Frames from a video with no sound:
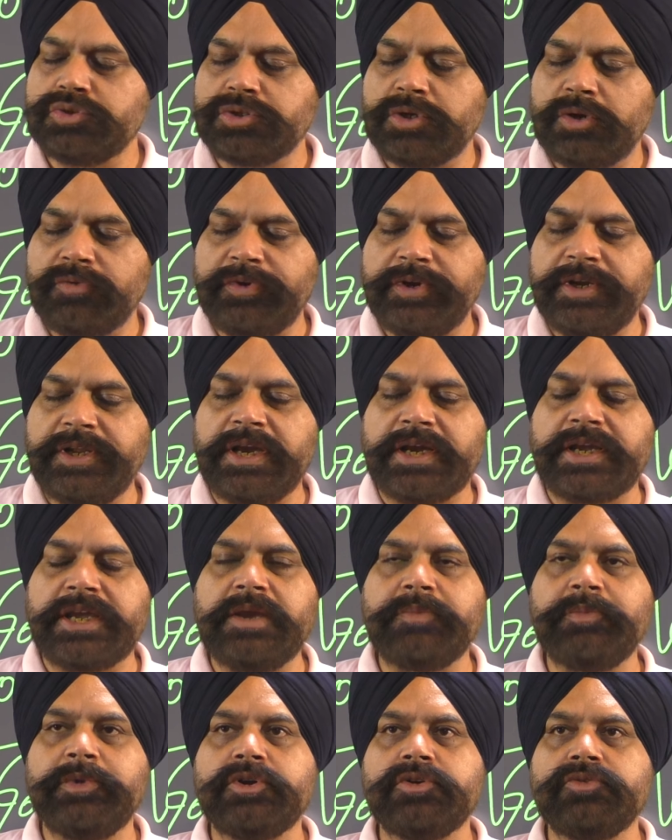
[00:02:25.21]
of India
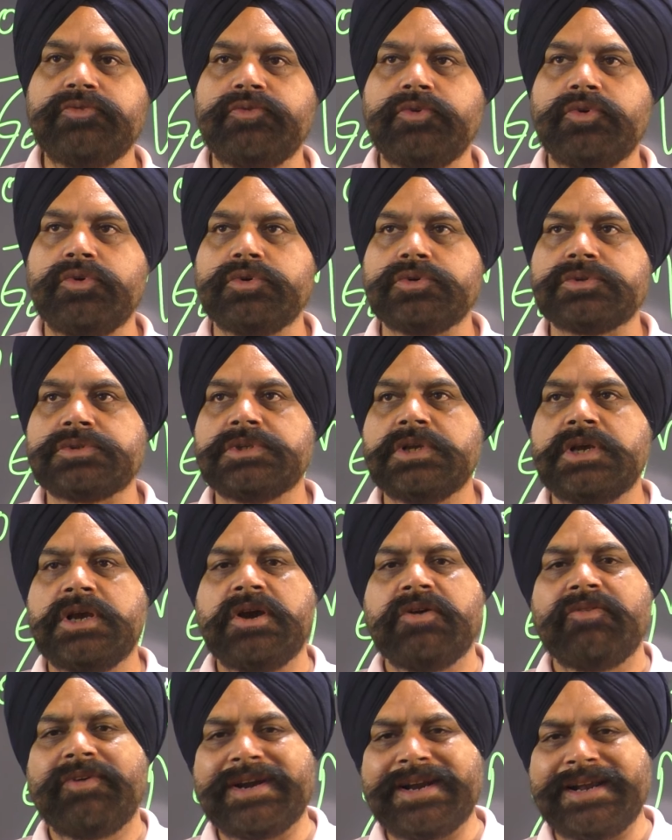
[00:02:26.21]
came into force,
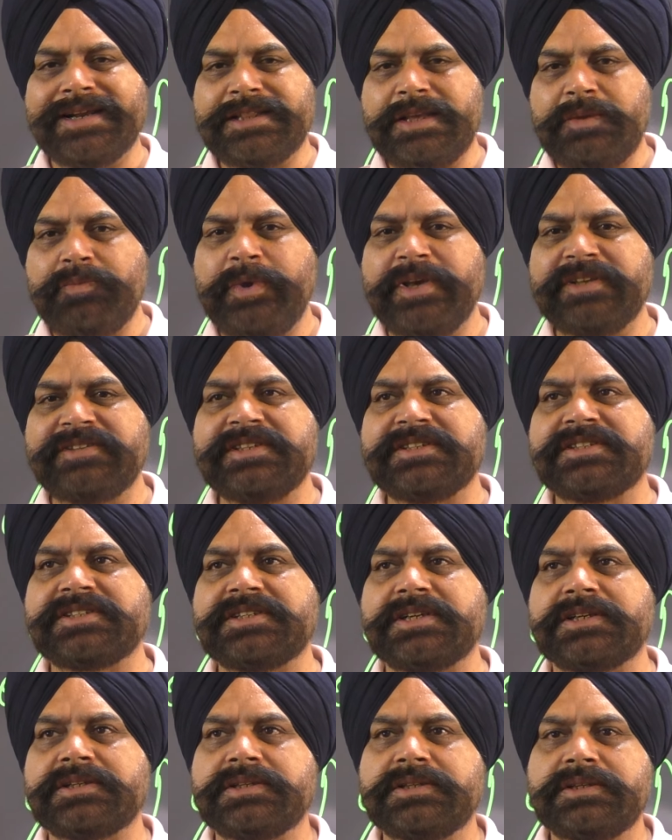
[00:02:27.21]
what are the basic
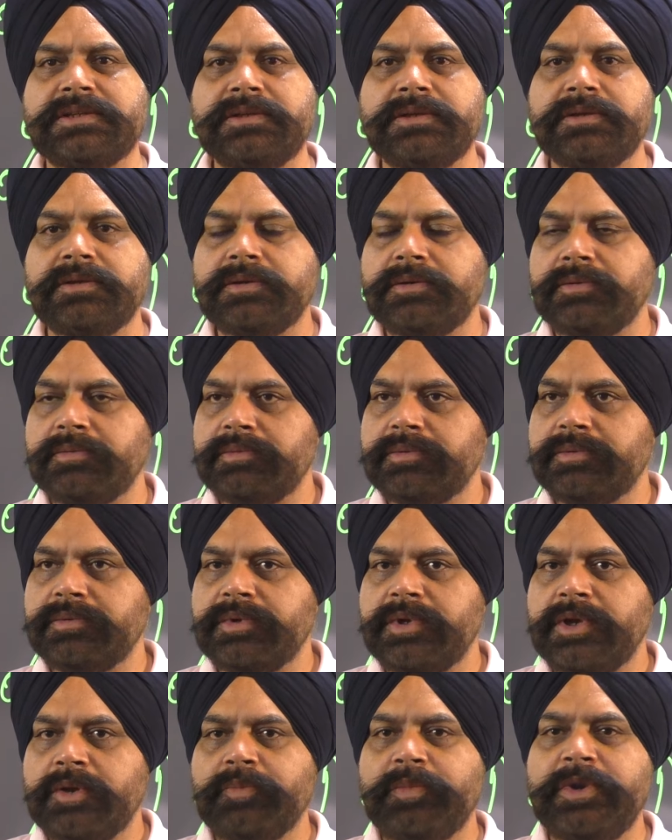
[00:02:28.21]
steps.
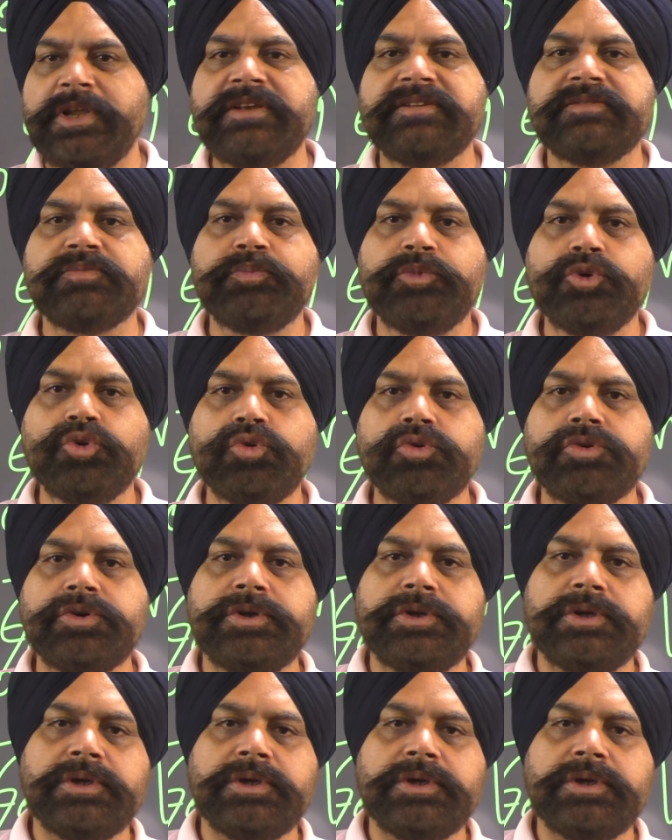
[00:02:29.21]
Please mute,